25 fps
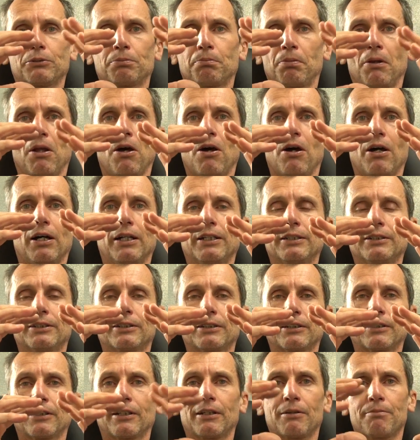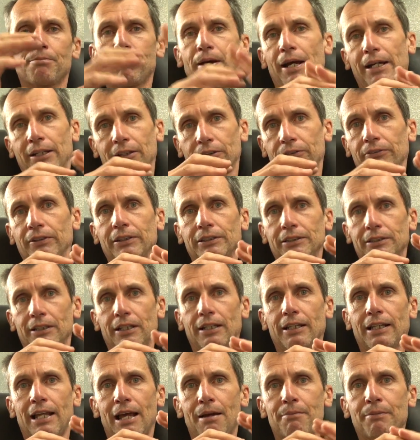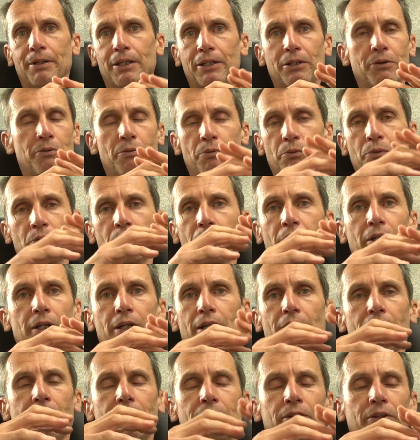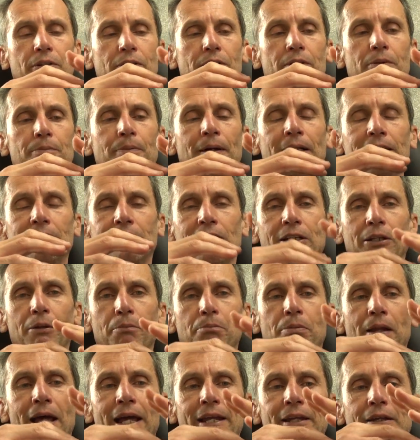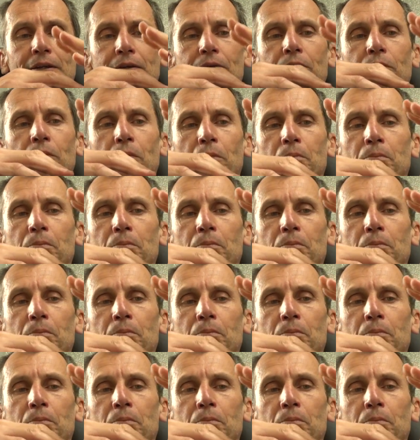plies and compact the rest of the laminate. You basically, the bladder will